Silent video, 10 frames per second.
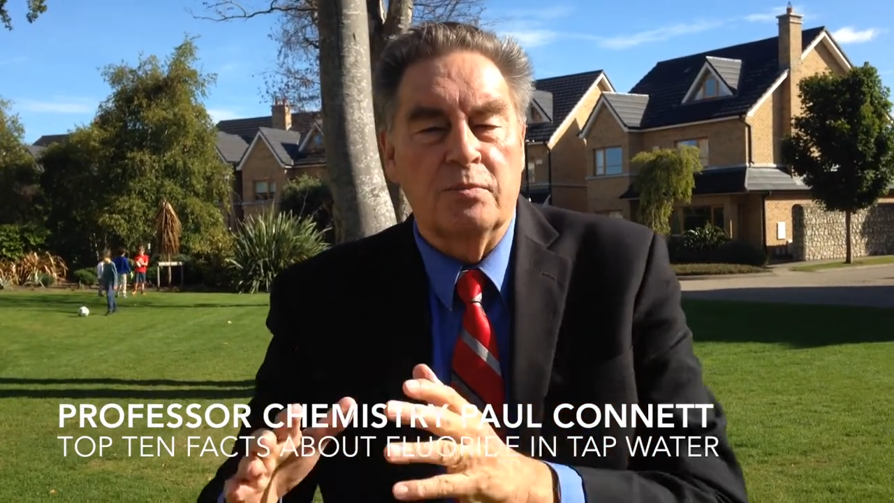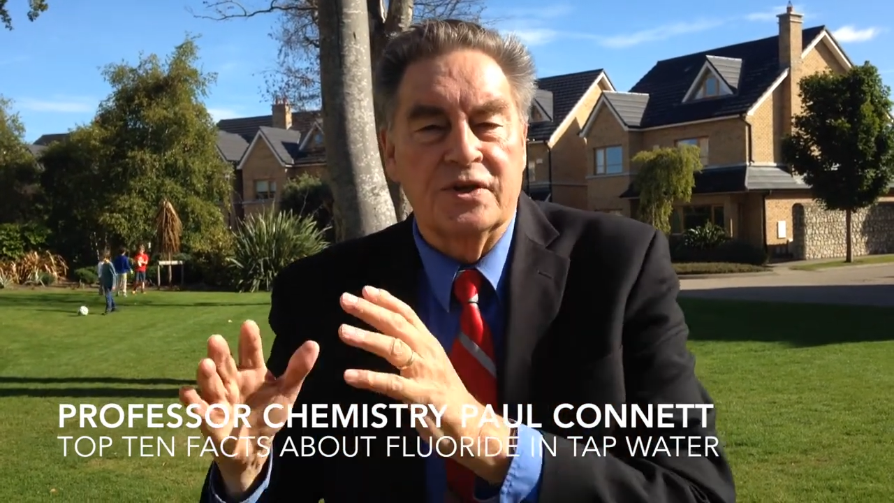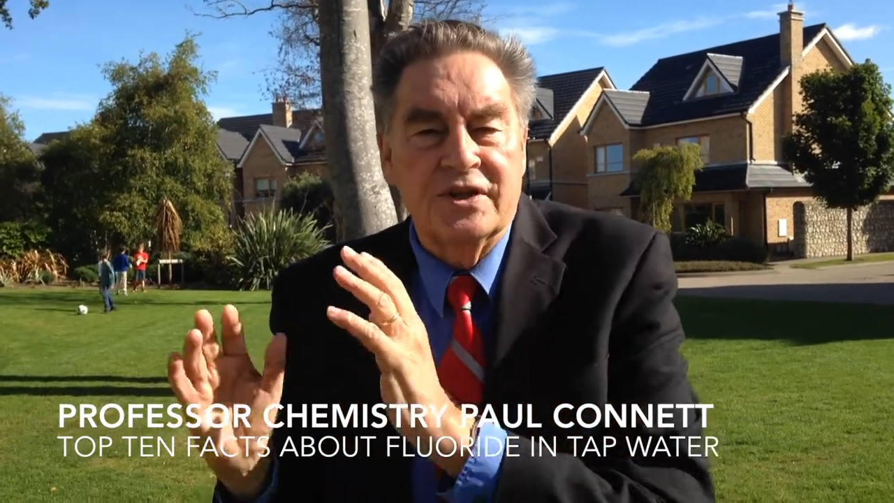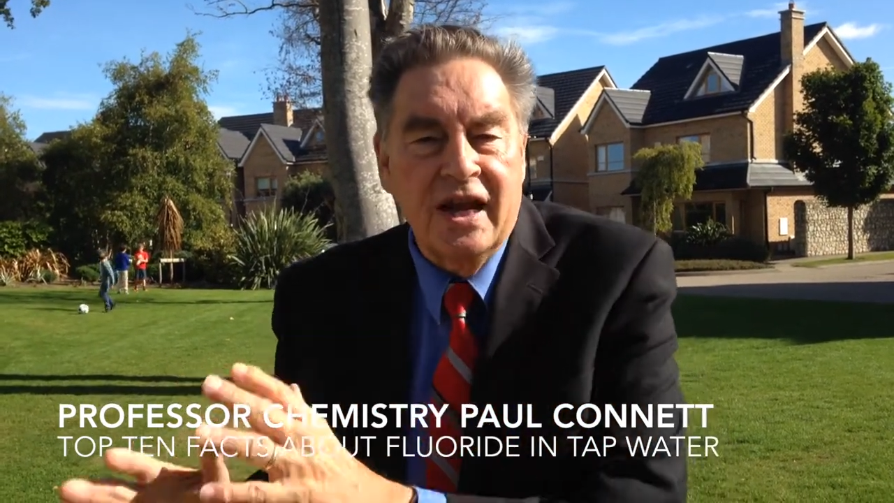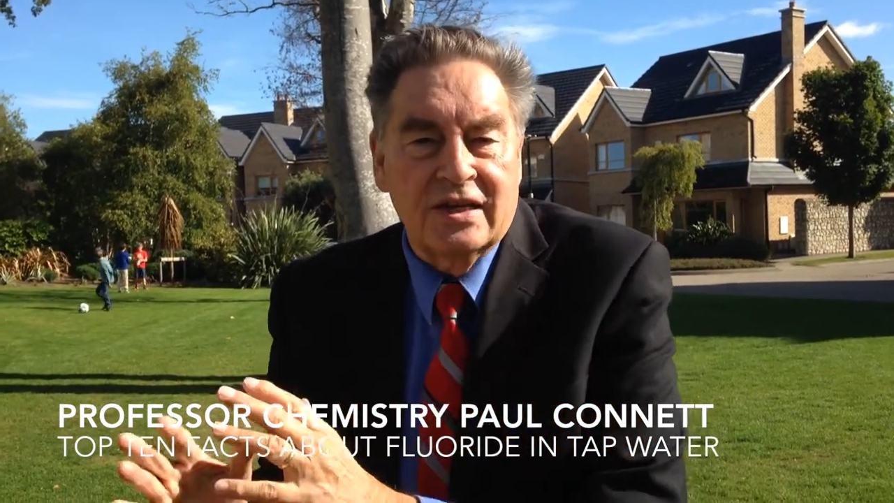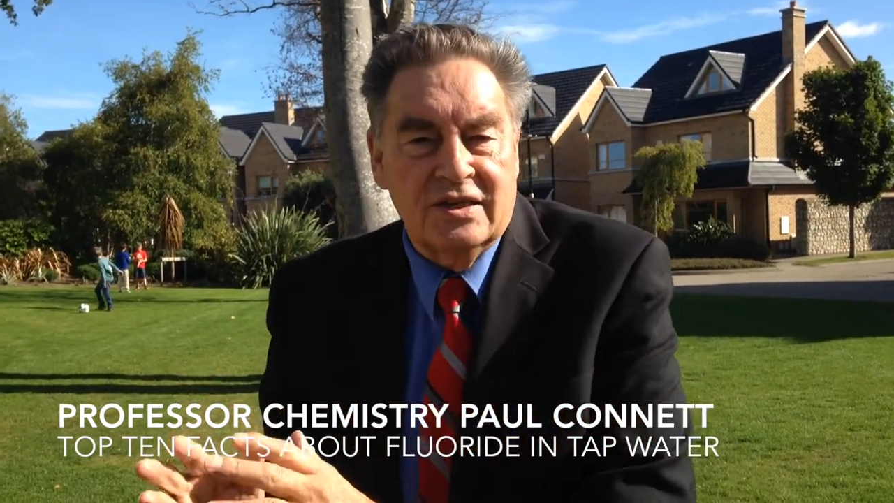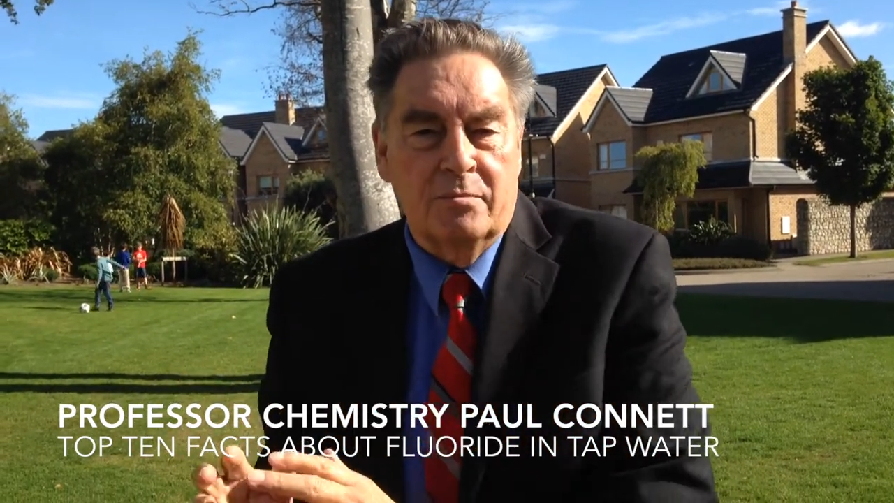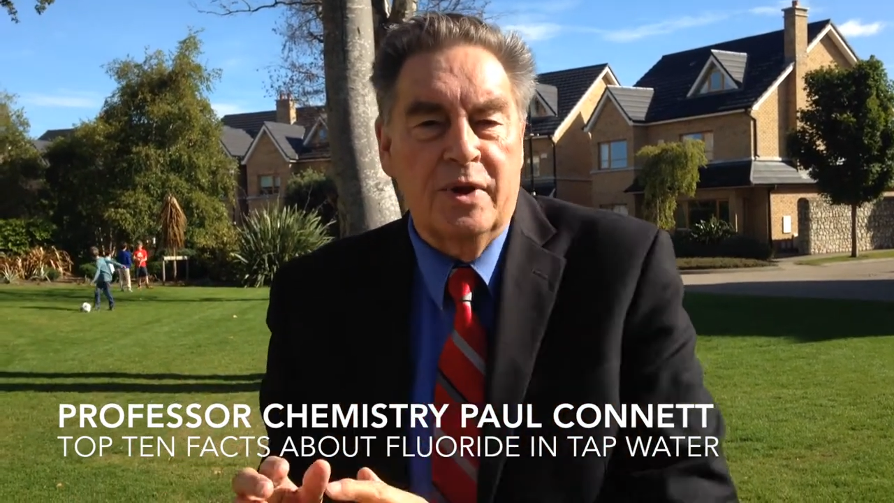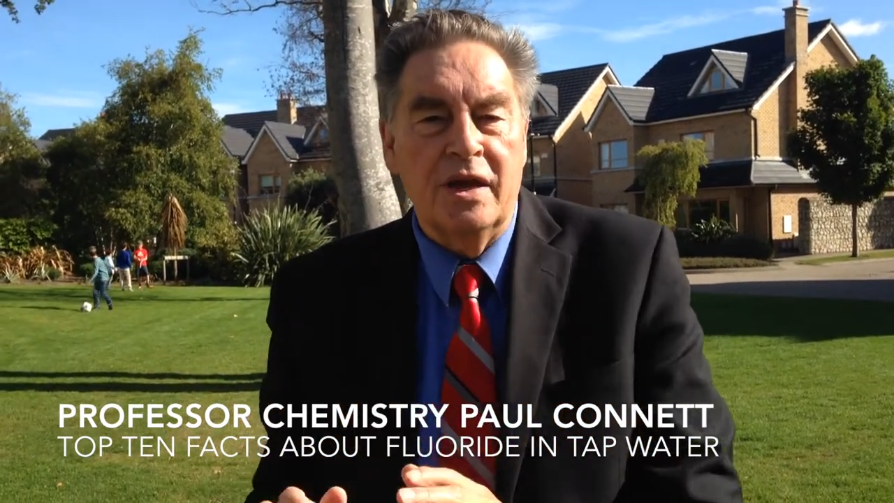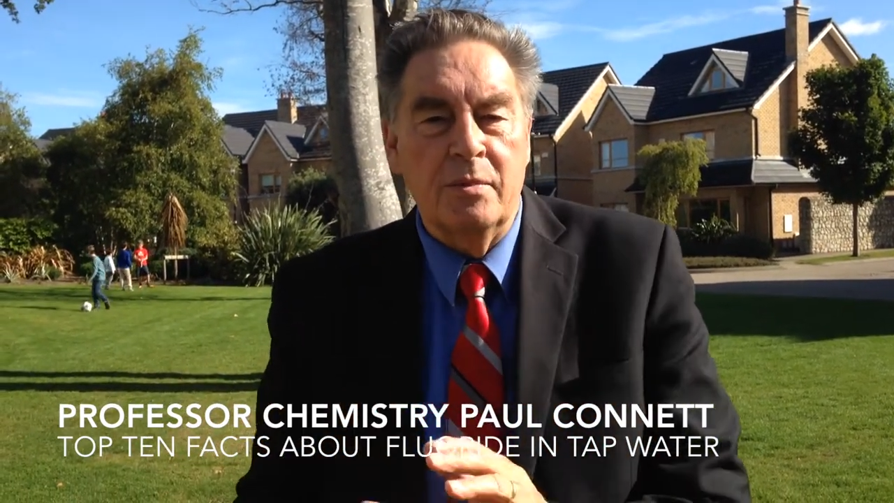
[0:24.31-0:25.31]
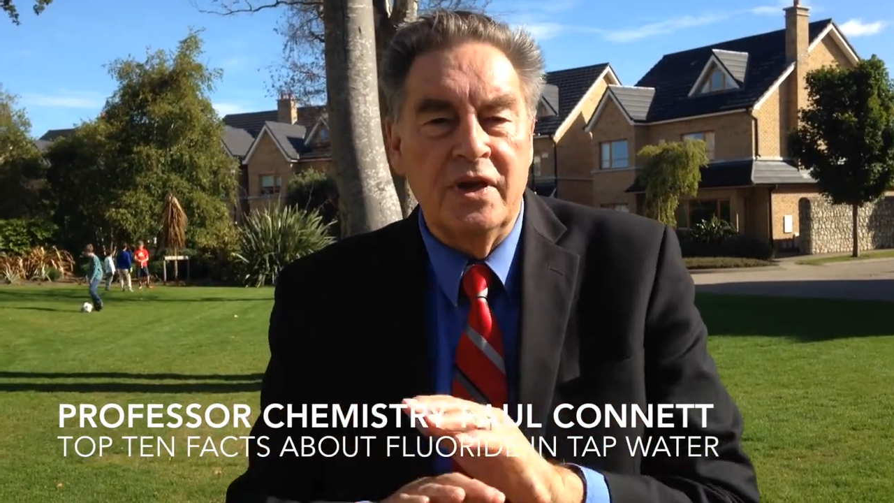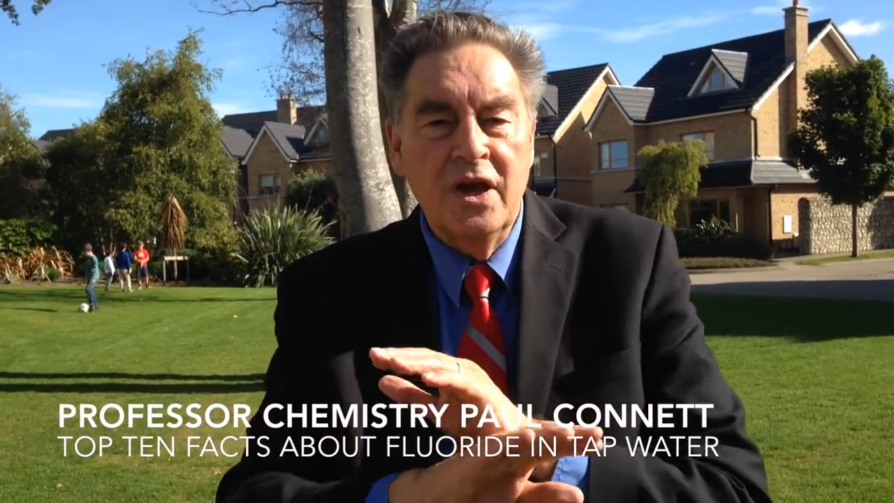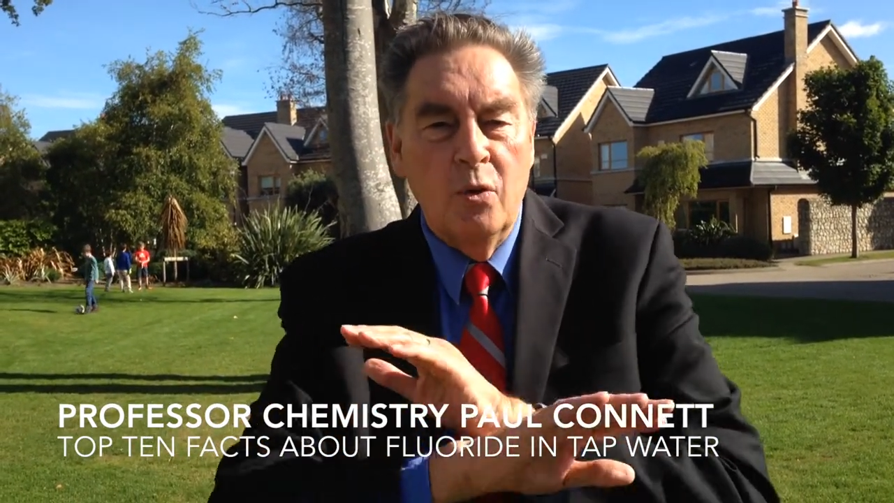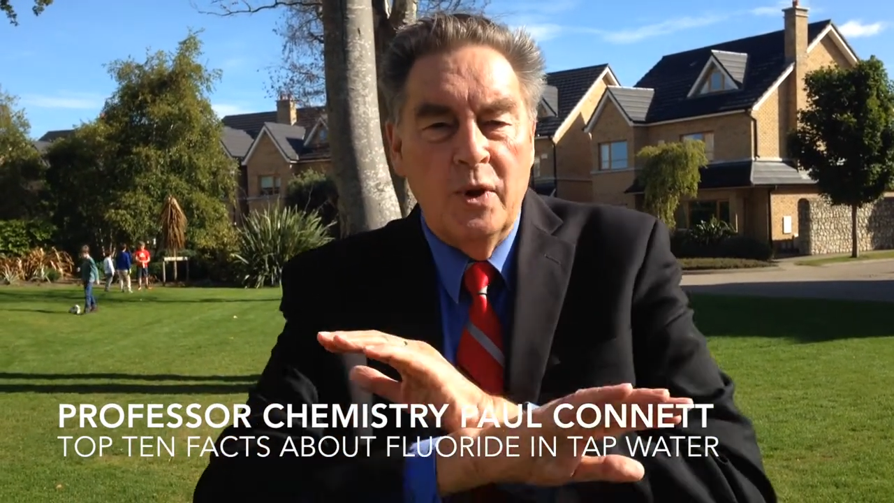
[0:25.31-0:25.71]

protects the baby.